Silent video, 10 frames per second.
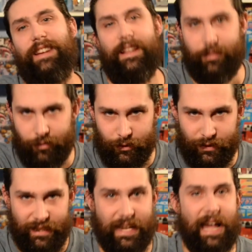
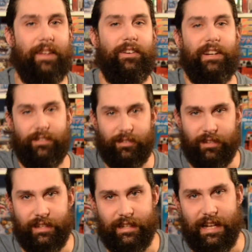slowly gathering
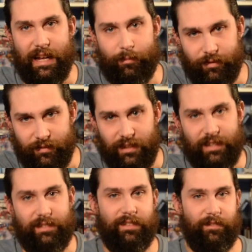screen caps and
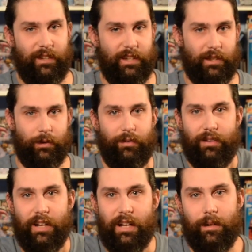releasing videos
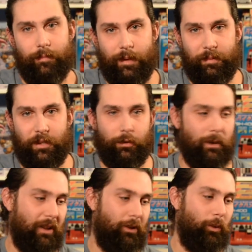maybe
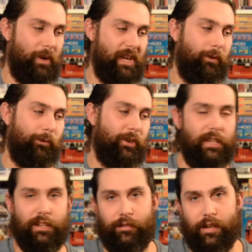throughout the week for
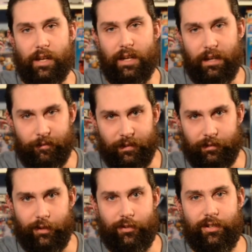these. I'm not
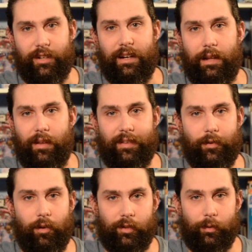really sure how that's
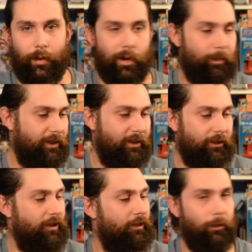all going to work, but
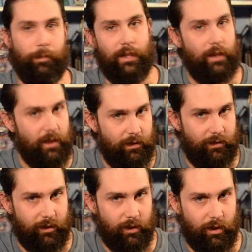since this will be
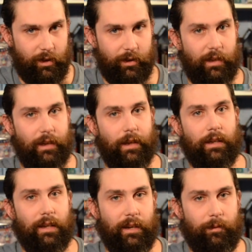easier and
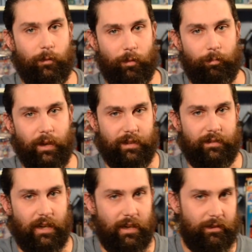kind of more
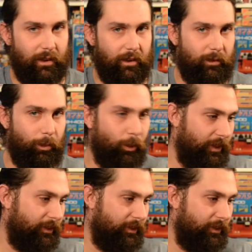bite-sized at this point,